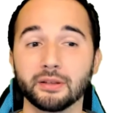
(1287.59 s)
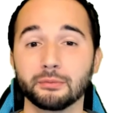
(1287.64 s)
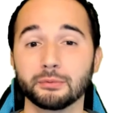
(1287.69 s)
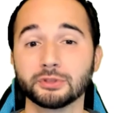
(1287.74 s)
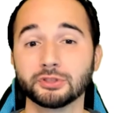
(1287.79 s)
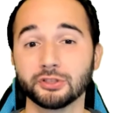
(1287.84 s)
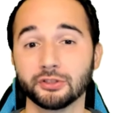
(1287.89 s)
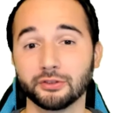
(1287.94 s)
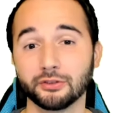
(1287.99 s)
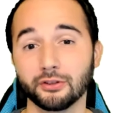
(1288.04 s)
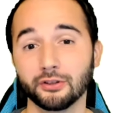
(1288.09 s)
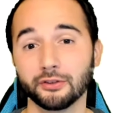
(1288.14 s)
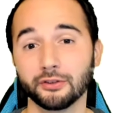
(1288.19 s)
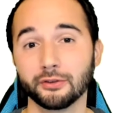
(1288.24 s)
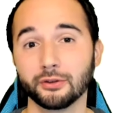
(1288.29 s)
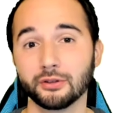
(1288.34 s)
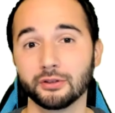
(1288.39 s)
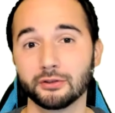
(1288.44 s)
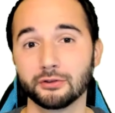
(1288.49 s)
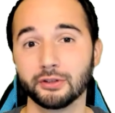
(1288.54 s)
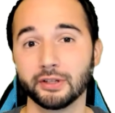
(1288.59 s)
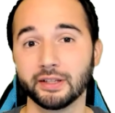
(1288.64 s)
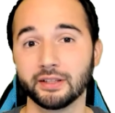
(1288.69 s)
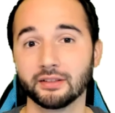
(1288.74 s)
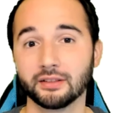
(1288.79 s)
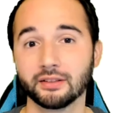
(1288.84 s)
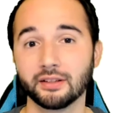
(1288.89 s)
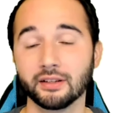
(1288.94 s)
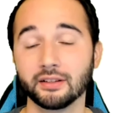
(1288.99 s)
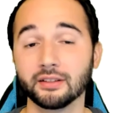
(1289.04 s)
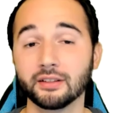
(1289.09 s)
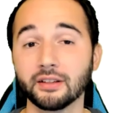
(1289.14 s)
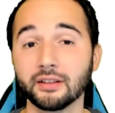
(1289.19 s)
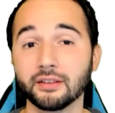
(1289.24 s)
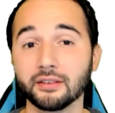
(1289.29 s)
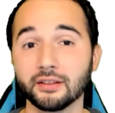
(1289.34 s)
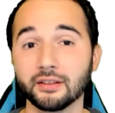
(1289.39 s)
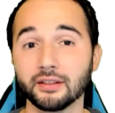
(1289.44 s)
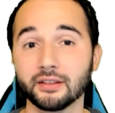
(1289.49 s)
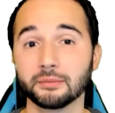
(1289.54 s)
which is also great that this
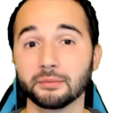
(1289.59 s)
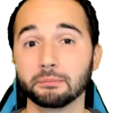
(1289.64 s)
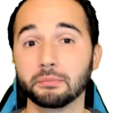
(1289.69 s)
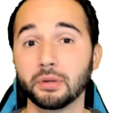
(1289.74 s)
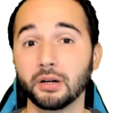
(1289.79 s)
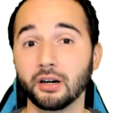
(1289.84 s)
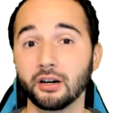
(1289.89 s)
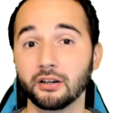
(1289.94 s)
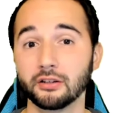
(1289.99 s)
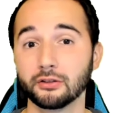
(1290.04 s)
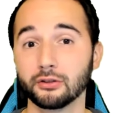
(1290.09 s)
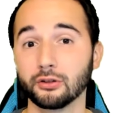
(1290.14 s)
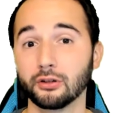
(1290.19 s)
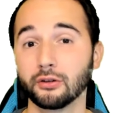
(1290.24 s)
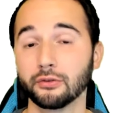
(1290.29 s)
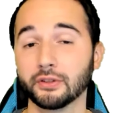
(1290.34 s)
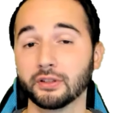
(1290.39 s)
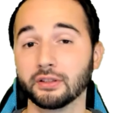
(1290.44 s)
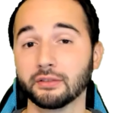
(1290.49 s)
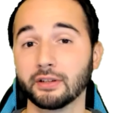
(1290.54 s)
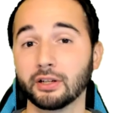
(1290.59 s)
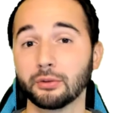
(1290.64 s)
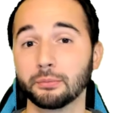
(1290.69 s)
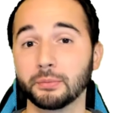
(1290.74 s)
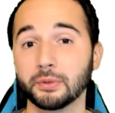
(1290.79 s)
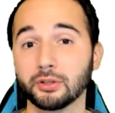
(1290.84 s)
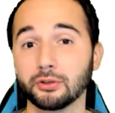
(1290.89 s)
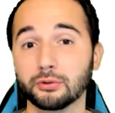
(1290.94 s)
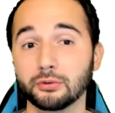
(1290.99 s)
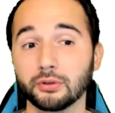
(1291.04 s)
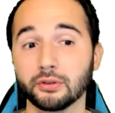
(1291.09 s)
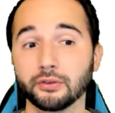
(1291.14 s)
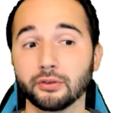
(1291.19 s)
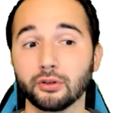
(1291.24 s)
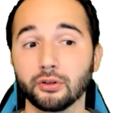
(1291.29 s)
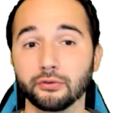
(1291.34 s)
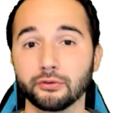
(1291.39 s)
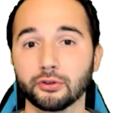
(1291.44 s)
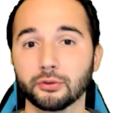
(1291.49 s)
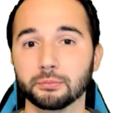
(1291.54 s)
is part of the development tools
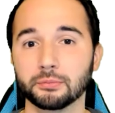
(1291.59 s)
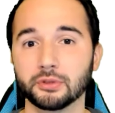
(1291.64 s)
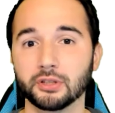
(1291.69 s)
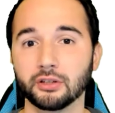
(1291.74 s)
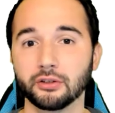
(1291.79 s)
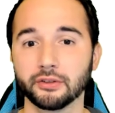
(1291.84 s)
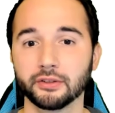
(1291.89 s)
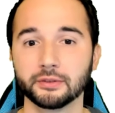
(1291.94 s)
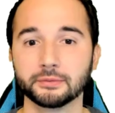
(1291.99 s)
of your browser.